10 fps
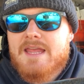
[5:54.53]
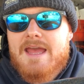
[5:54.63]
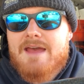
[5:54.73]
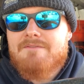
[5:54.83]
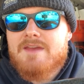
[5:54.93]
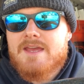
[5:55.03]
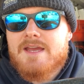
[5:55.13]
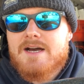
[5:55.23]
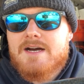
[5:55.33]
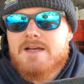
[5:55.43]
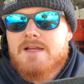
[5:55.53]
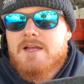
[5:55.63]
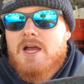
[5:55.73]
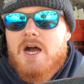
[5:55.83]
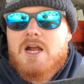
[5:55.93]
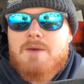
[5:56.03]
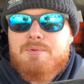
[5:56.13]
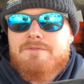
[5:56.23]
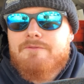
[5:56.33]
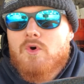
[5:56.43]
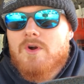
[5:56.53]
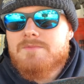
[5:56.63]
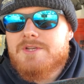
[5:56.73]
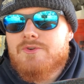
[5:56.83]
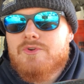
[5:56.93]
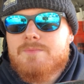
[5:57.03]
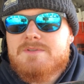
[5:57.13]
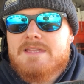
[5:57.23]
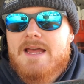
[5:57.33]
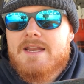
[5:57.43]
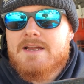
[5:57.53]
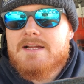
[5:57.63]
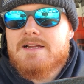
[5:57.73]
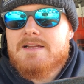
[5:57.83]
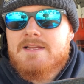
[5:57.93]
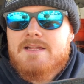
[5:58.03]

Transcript: They have a, uh, a couple forums and groups that uh,